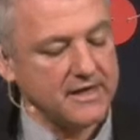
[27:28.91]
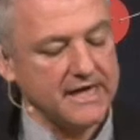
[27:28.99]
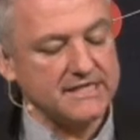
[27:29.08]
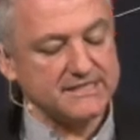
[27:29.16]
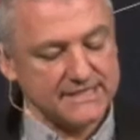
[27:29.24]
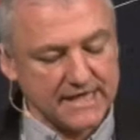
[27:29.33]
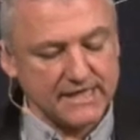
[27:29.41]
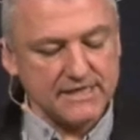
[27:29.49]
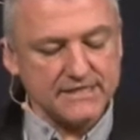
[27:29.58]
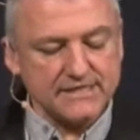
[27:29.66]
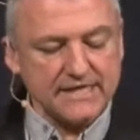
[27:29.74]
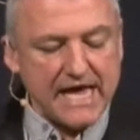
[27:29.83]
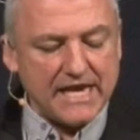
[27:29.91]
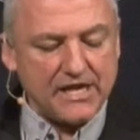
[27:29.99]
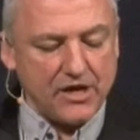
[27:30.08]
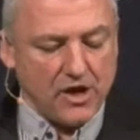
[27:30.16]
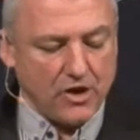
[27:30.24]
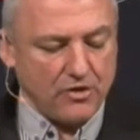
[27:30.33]
in sickness and
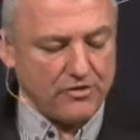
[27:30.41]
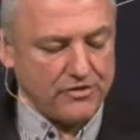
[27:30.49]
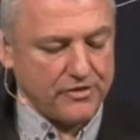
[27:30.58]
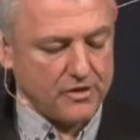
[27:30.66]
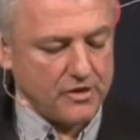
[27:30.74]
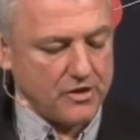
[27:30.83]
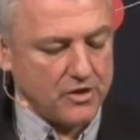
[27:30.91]
in health,